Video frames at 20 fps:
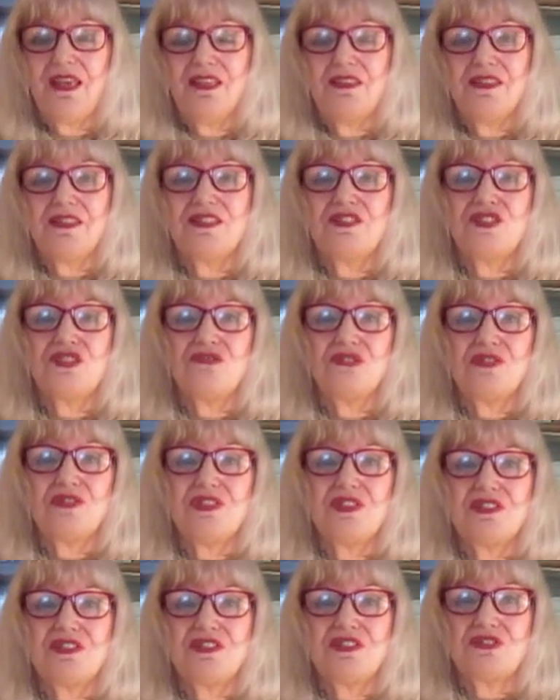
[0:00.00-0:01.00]
this
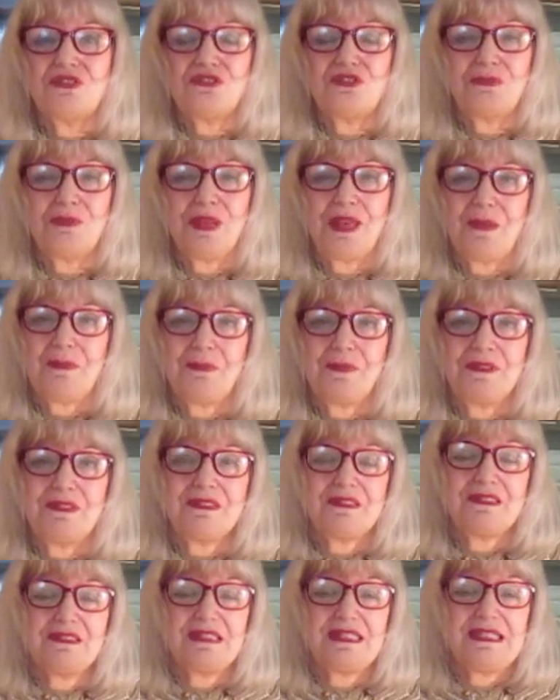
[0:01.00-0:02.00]
terrific storm happened,
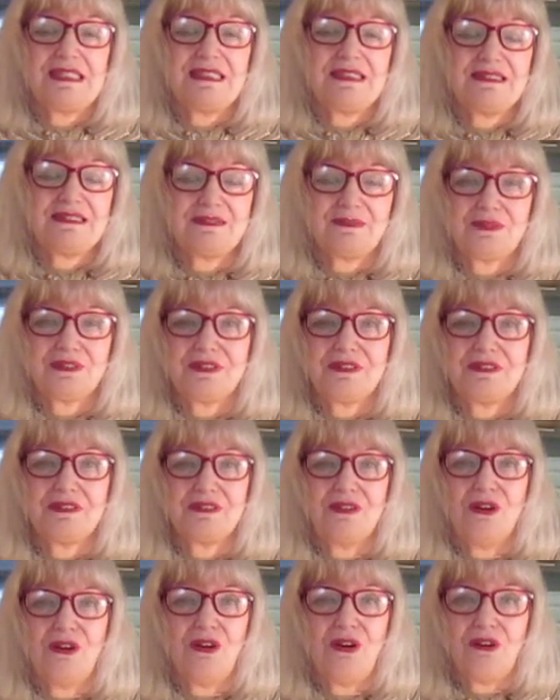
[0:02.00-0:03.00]
and it was
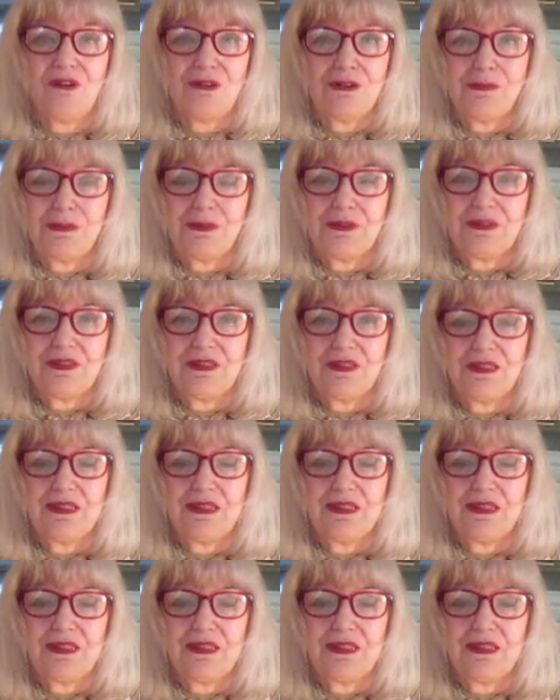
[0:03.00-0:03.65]
horrible.